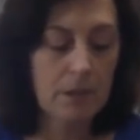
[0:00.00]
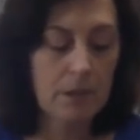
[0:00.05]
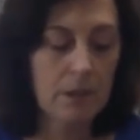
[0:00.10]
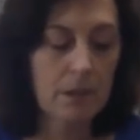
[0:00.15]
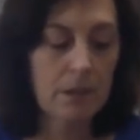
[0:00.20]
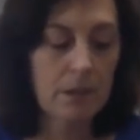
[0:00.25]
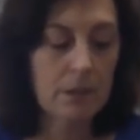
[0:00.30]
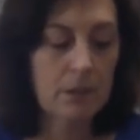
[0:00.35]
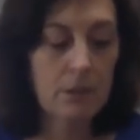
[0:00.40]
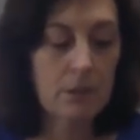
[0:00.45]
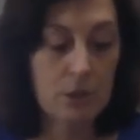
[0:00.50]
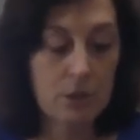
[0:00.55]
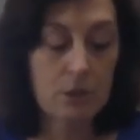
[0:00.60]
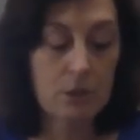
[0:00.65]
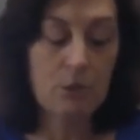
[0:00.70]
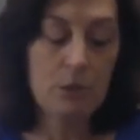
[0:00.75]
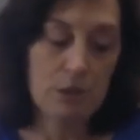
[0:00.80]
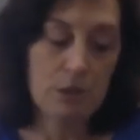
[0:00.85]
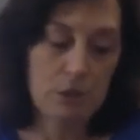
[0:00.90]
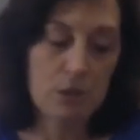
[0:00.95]
you
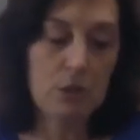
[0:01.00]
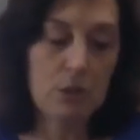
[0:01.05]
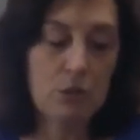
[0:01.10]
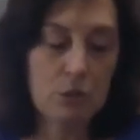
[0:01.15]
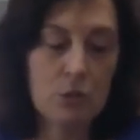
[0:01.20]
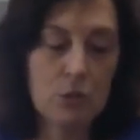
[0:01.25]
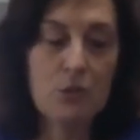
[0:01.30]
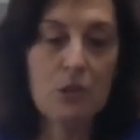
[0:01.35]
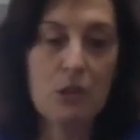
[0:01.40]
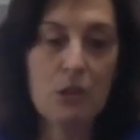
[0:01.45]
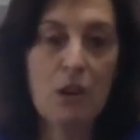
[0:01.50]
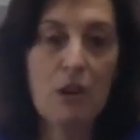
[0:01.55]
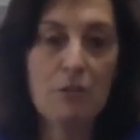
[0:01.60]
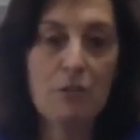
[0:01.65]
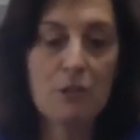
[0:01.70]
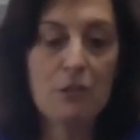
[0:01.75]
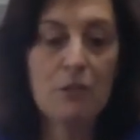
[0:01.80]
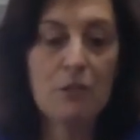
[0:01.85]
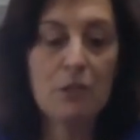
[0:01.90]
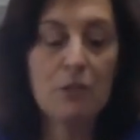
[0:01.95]
could use a coffee
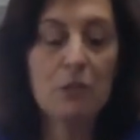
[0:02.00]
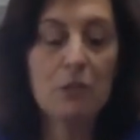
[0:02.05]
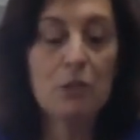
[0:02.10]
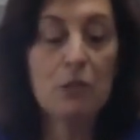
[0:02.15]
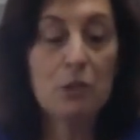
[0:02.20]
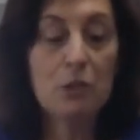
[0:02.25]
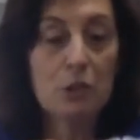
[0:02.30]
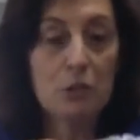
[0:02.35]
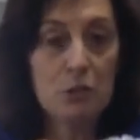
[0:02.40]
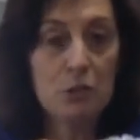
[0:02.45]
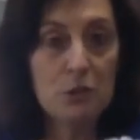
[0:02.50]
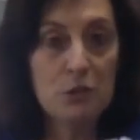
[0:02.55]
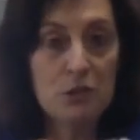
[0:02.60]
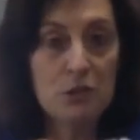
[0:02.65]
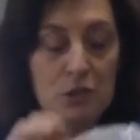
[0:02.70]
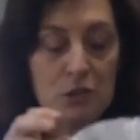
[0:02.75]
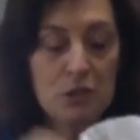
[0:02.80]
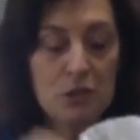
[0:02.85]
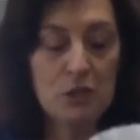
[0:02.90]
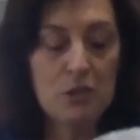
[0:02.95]
filter. You could use a
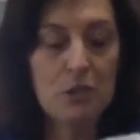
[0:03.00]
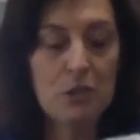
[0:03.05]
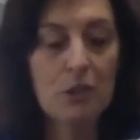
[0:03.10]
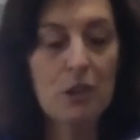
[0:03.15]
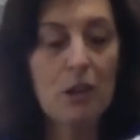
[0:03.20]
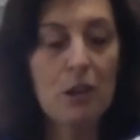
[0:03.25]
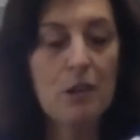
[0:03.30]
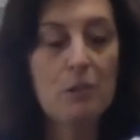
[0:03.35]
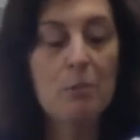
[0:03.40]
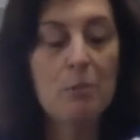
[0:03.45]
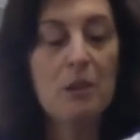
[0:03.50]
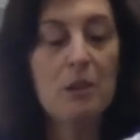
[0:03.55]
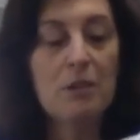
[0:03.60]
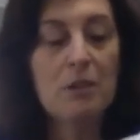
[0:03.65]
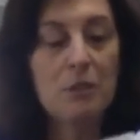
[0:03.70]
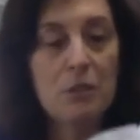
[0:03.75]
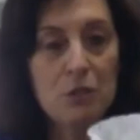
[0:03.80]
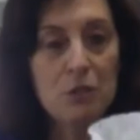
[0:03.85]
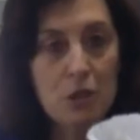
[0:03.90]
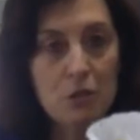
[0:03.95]
cheesecloth. But if
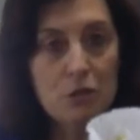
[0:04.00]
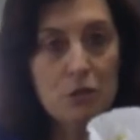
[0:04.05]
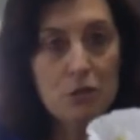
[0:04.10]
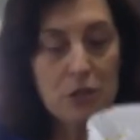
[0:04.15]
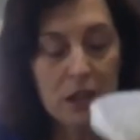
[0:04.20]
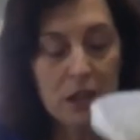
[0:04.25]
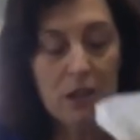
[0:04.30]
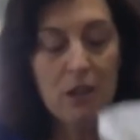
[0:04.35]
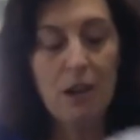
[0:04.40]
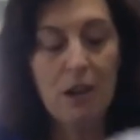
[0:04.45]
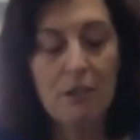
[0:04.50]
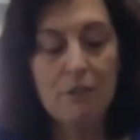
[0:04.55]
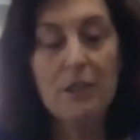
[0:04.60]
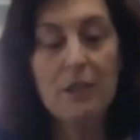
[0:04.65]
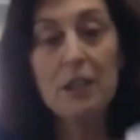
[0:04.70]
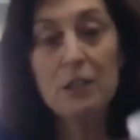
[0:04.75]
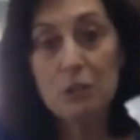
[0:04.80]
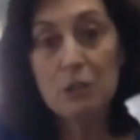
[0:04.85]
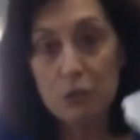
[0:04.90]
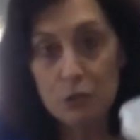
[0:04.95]
you don't drink coffee
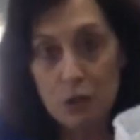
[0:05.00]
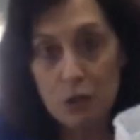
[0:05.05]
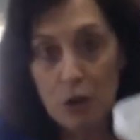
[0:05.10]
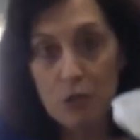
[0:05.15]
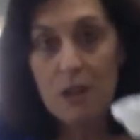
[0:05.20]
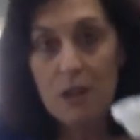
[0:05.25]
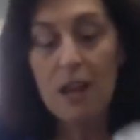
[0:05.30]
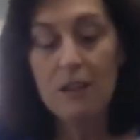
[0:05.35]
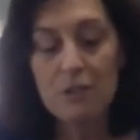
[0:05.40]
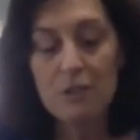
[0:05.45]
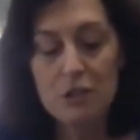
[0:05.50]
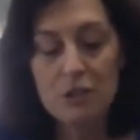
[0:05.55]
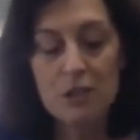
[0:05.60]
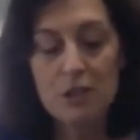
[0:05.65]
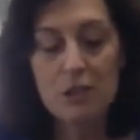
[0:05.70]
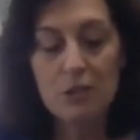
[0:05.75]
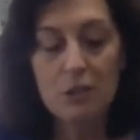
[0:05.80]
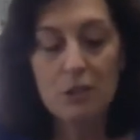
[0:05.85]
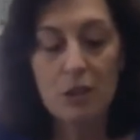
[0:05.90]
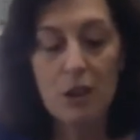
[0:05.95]
and you don't have a
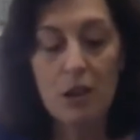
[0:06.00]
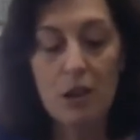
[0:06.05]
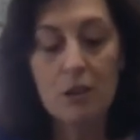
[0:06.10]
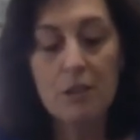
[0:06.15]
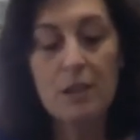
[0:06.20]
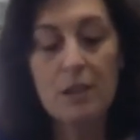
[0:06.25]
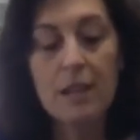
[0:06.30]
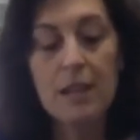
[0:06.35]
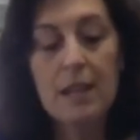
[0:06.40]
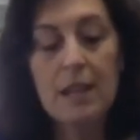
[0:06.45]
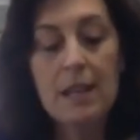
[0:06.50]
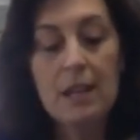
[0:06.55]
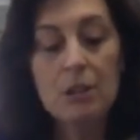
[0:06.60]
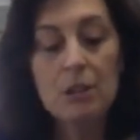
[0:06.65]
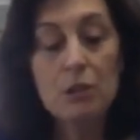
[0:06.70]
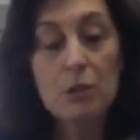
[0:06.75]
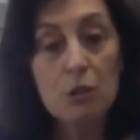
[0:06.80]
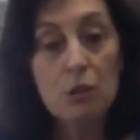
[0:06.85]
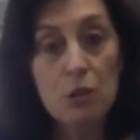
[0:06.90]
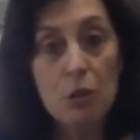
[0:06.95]
cheesecloth,
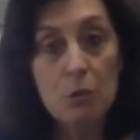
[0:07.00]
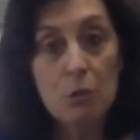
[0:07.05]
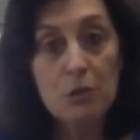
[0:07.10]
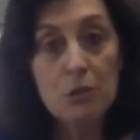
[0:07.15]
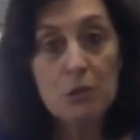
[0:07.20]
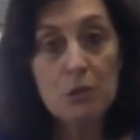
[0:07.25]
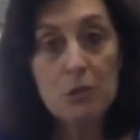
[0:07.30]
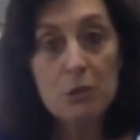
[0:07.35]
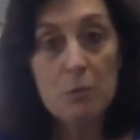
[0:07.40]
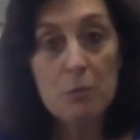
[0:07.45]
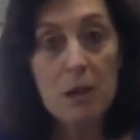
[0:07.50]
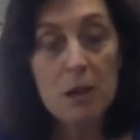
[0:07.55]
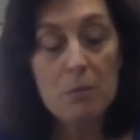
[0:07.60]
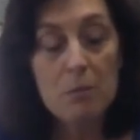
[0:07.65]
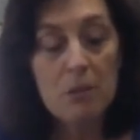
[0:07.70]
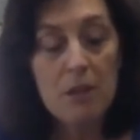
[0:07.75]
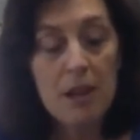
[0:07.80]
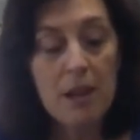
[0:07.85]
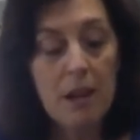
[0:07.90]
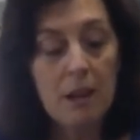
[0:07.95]
you can always use a paper
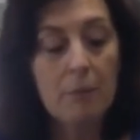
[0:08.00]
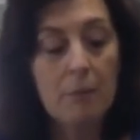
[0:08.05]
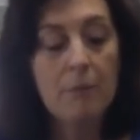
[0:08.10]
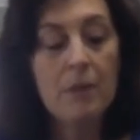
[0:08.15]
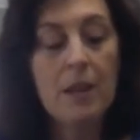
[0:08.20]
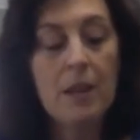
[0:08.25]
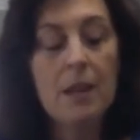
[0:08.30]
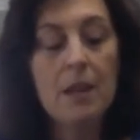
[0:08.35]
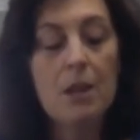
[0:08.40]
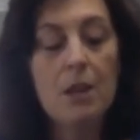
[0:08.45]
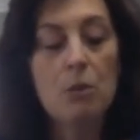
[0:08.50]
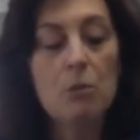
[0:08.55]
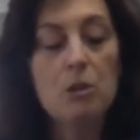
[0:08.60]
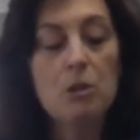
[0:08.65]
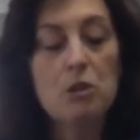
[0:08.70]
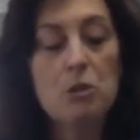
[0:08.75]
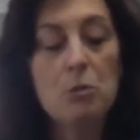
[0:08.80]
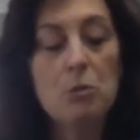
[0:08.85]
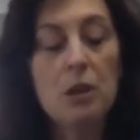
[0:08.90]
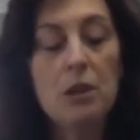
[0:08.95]
towel. What
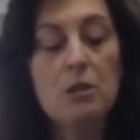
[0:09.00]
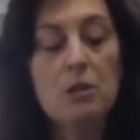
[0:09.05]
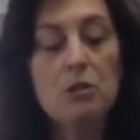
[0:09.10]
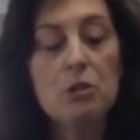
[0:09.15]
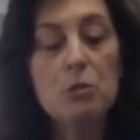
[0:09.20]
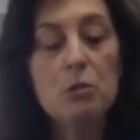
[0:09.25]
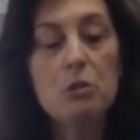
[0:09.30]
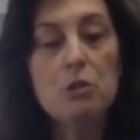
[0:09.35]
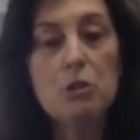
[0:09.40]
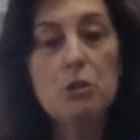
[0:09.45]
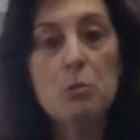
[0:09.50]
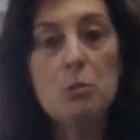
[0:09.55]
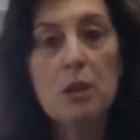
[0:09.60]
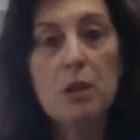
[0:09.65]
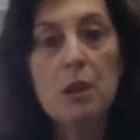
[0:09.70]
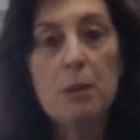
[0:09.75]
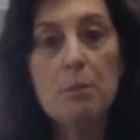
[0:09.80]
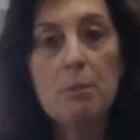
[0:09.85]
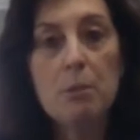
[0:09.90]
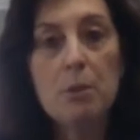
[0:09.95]
you want to do is you want
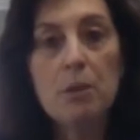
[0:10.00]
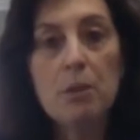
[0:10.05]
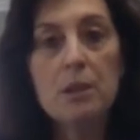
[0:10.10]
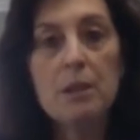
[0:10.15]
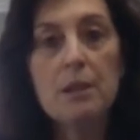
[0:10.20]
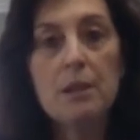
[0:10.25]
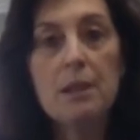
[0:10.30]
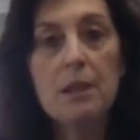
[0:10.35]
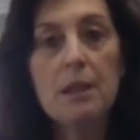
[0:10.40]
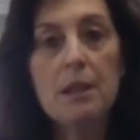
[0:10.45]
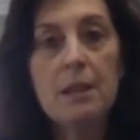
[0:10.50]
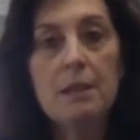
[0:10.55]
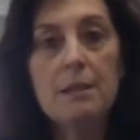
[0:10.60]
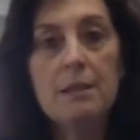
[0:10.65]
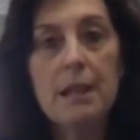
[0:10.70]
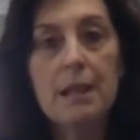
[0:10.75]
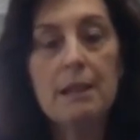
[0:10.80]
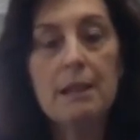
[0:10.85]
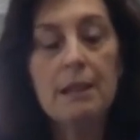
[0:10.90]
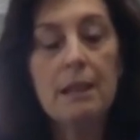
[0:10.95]
to put the
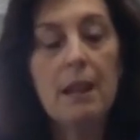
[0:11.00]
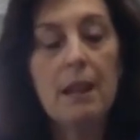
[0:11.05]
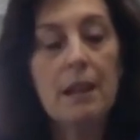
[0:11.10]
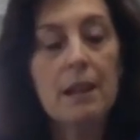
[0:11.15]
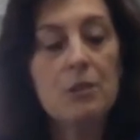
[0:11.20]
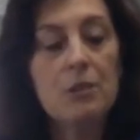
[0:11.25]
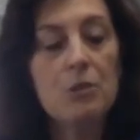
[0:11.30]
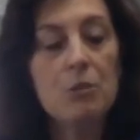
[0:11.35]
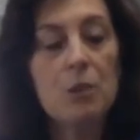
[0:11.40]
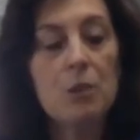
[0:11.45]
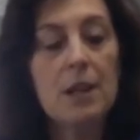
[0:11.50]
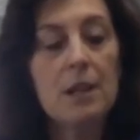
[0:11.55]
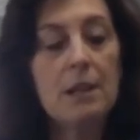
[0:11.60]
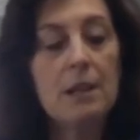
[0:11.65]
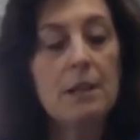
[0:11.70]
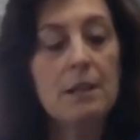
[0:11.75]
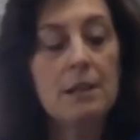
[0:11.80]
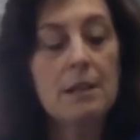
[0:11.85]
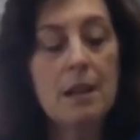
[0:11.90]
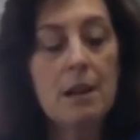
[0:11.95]
dandelions right
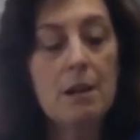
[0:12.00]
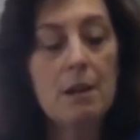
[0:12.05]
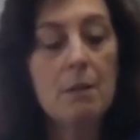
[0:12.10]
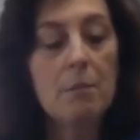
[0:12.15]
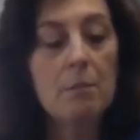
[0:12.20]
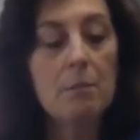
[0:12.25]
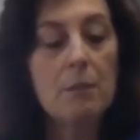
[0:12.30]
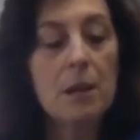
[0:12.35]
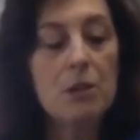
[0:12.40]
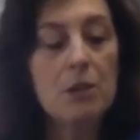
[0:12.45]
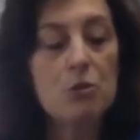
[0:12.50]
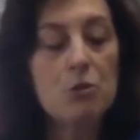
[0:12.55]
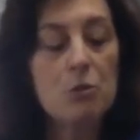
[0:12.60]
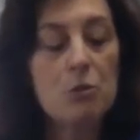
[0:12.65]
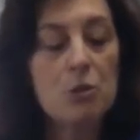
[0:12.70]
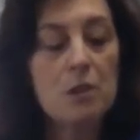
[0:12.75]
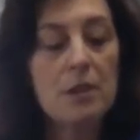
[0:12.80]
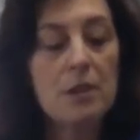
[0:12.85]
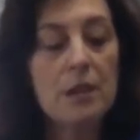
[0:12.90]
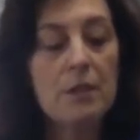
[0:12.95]
in there. Make
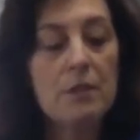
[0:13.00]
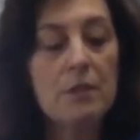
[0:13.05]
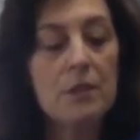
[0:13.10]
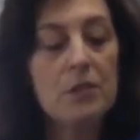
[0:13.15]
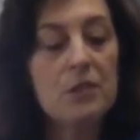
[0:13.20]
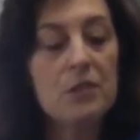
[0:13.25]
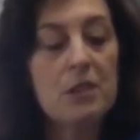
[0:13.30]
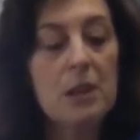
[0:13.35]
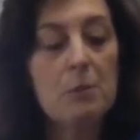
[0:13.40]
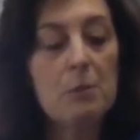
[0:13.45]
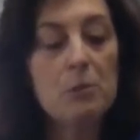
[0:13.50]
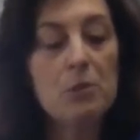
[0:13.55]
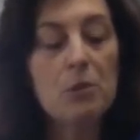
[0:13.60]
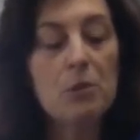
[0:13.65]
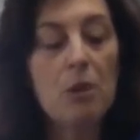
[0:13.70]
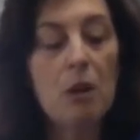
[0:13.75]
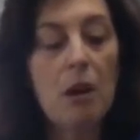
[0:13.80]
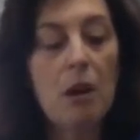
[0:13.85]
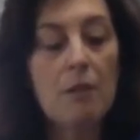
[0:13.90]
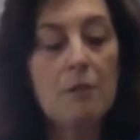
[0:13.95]
sure that the stems are
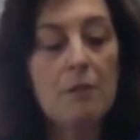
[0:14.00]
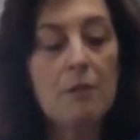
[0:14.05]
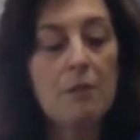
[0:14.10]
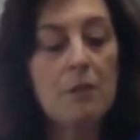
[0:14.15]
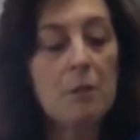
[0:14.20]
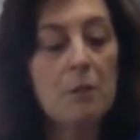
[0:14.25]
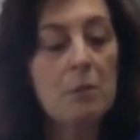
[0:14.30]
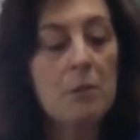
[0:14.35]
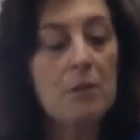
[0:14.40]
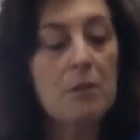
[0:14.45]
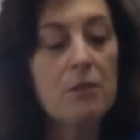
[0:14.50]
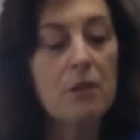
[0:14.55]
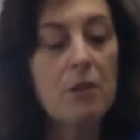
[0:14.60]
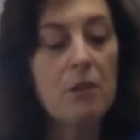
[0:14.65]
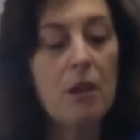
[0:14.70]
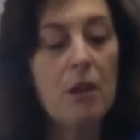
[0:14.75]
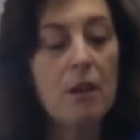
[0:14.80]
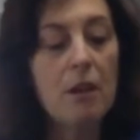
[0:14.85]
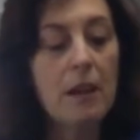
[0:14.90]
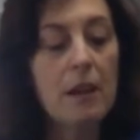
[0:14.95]
off of them if there
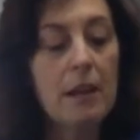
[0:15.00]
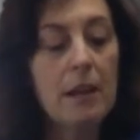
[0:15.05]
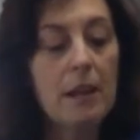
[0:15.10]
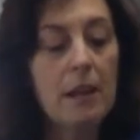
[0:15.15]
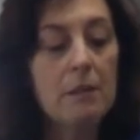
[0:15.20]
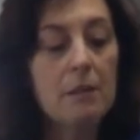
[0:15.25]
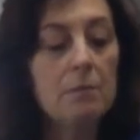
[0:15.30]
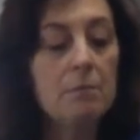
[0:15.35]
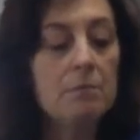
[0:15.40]
are any, and